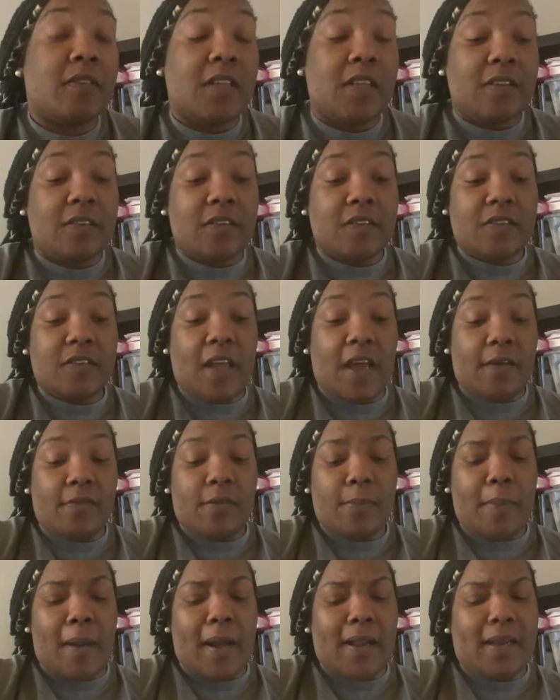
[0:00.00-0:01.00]
does this to
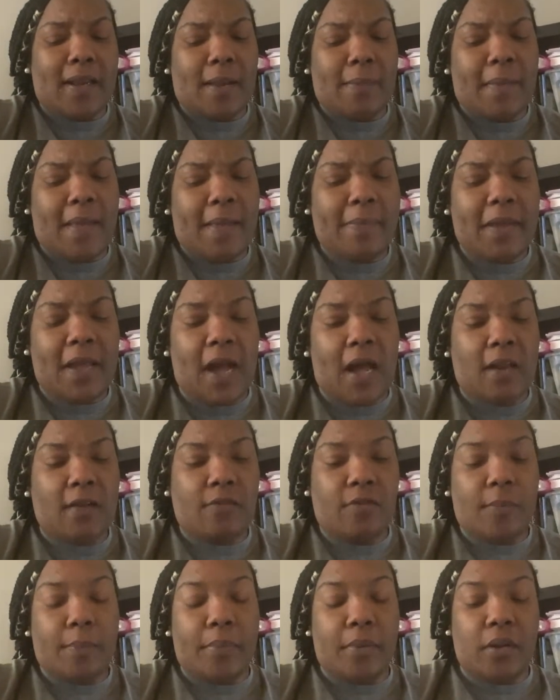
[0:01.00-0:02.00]
everybody. They may be kind
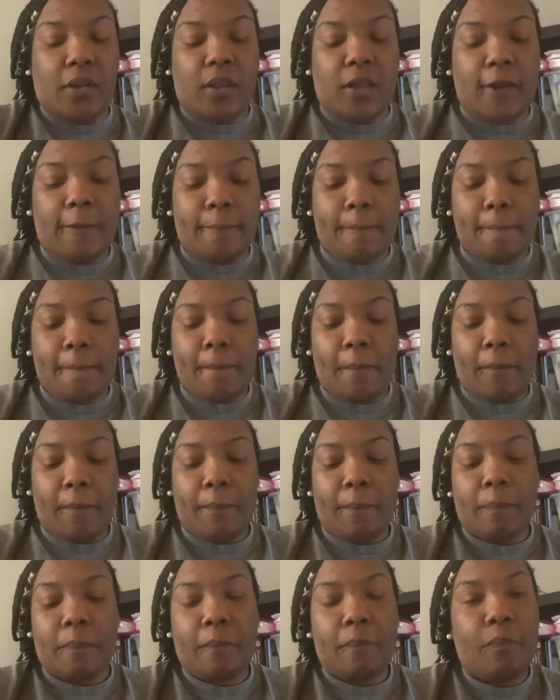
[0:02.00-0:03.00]
of a bully,
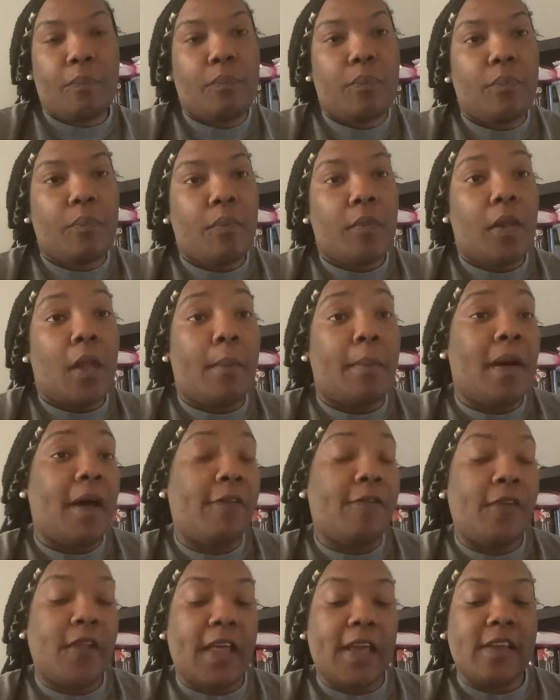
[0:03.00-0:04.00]
but I
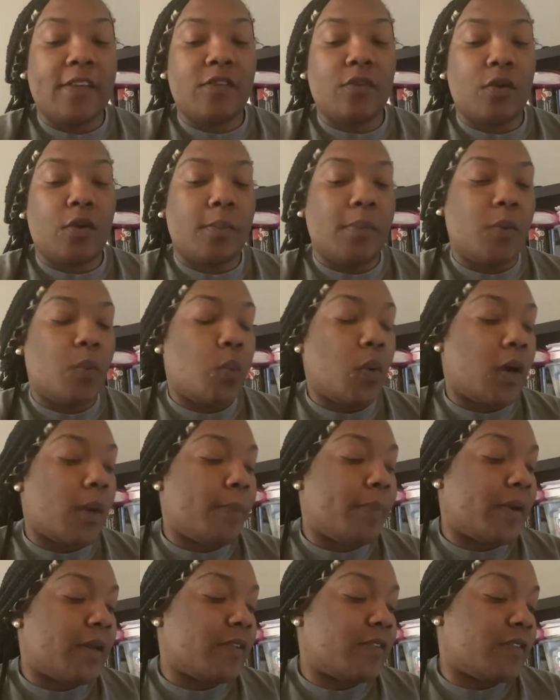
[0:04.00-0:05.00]
feel like it's going to be weird
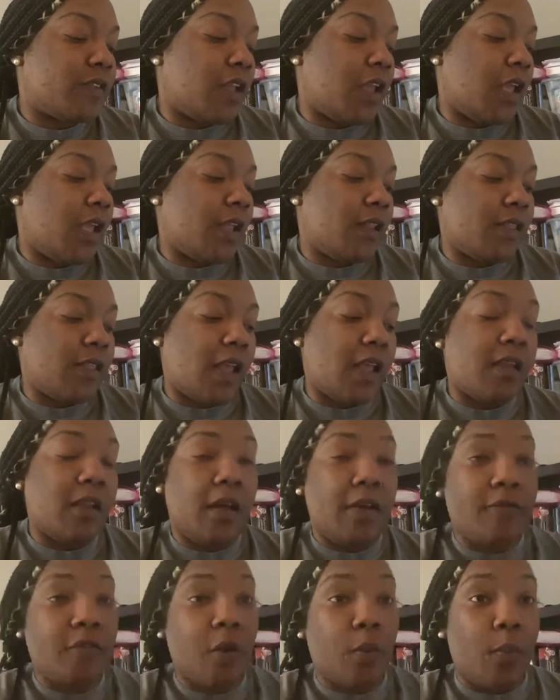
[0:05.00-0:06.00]
because they
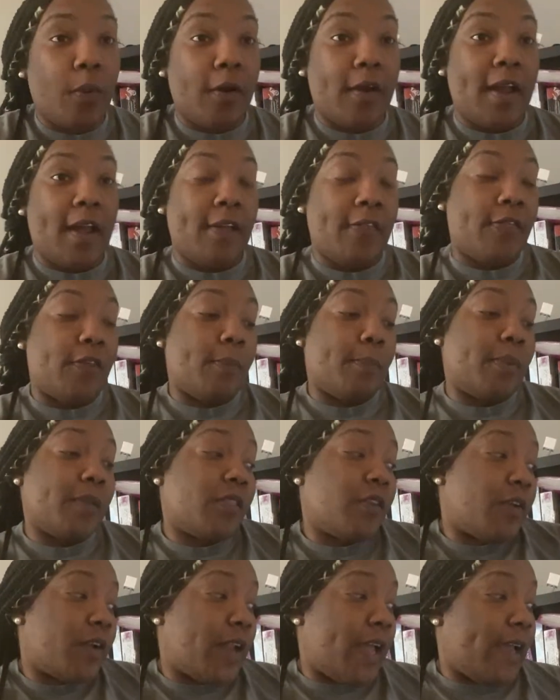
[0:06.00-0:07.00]
love your work ethic, but
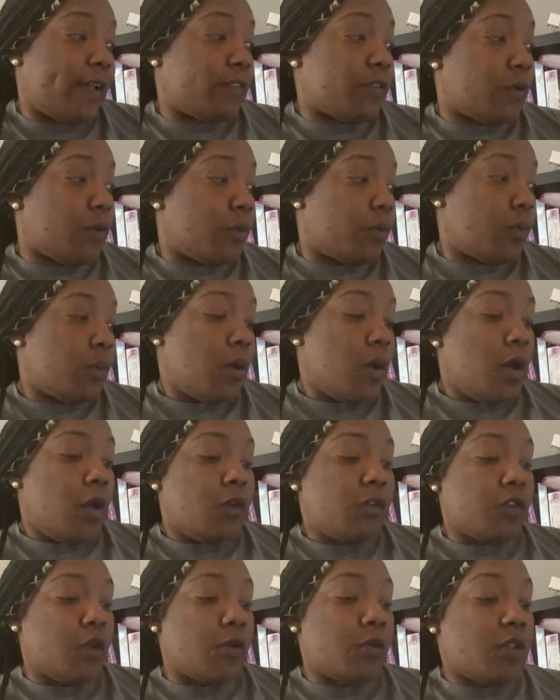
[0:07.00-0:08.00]
they're an asshole.
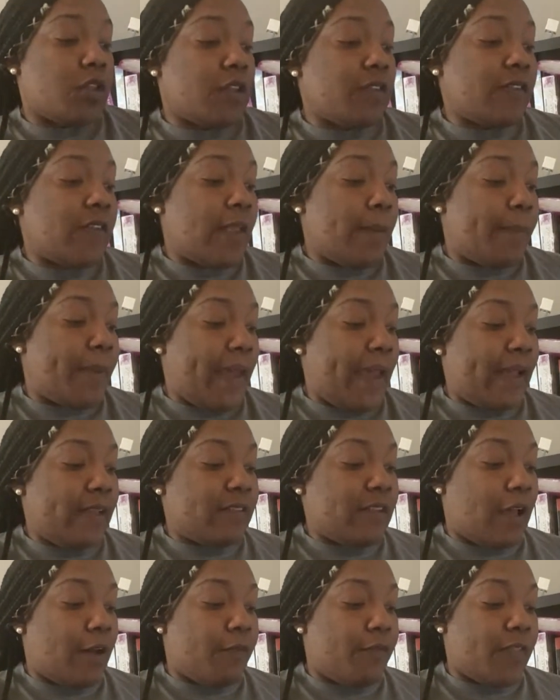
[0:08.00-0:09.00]
So just keep a
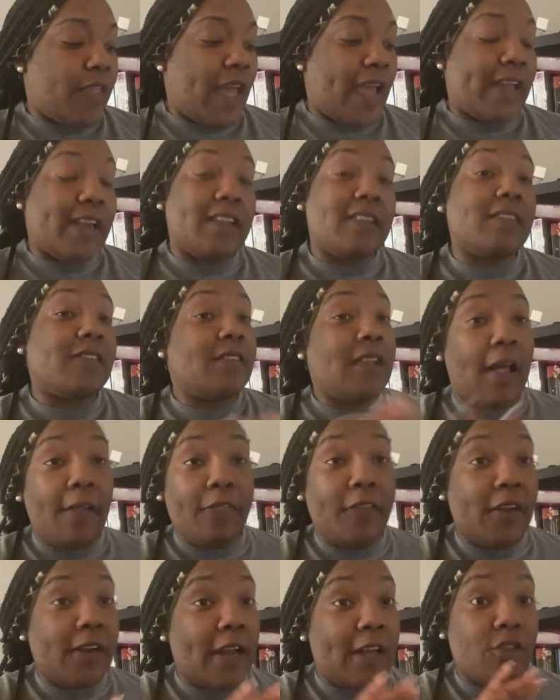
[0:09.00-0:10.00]
heads out for that. And there's
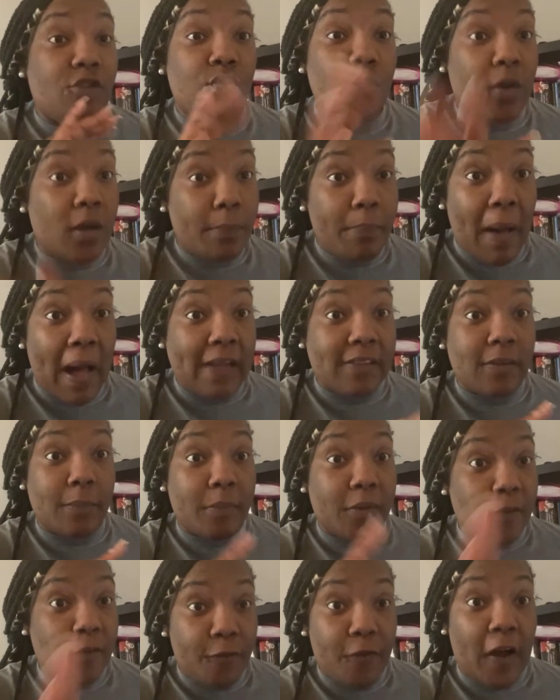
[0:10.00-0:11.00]
nothing that you can
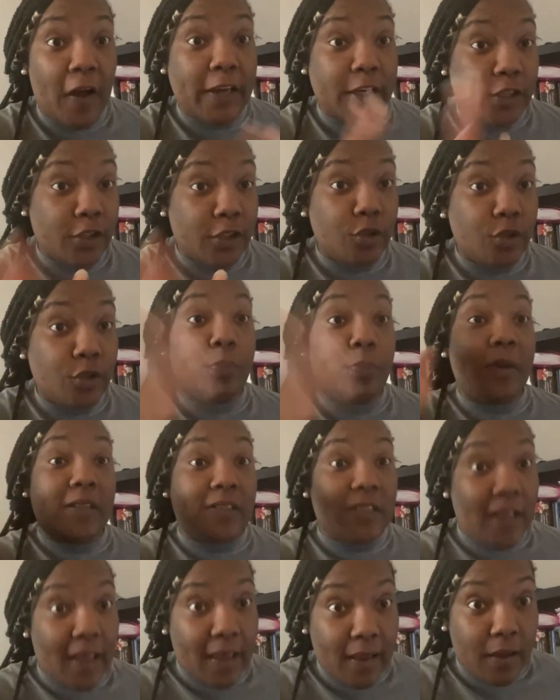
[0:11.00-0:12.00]
possibly fucking do but
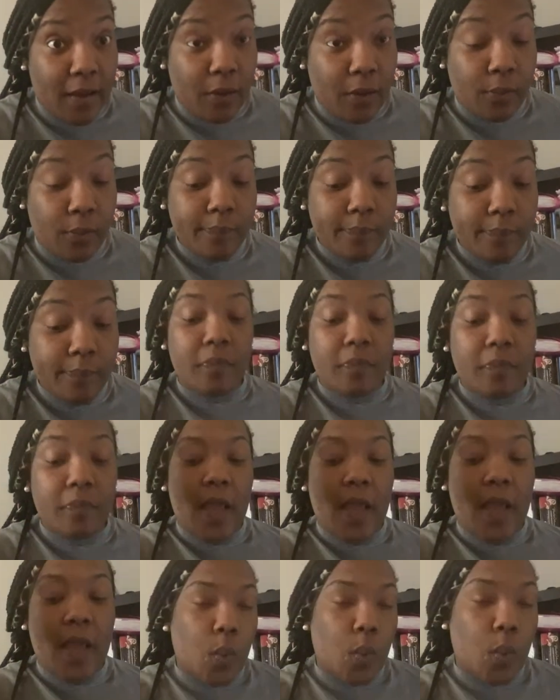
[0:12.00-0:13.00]
tell
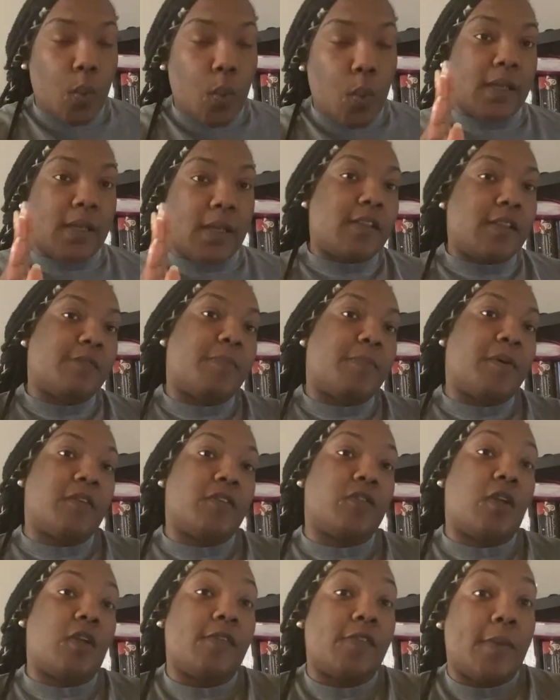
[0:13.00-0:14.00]
in order to get this
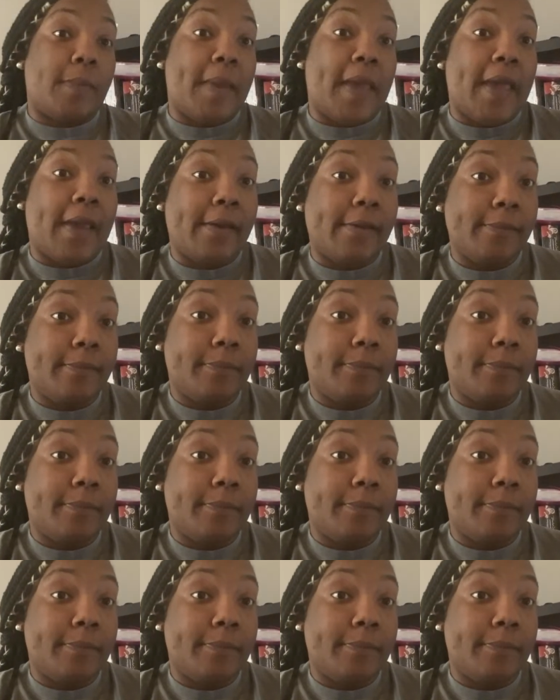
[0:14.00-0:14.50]
person off your back.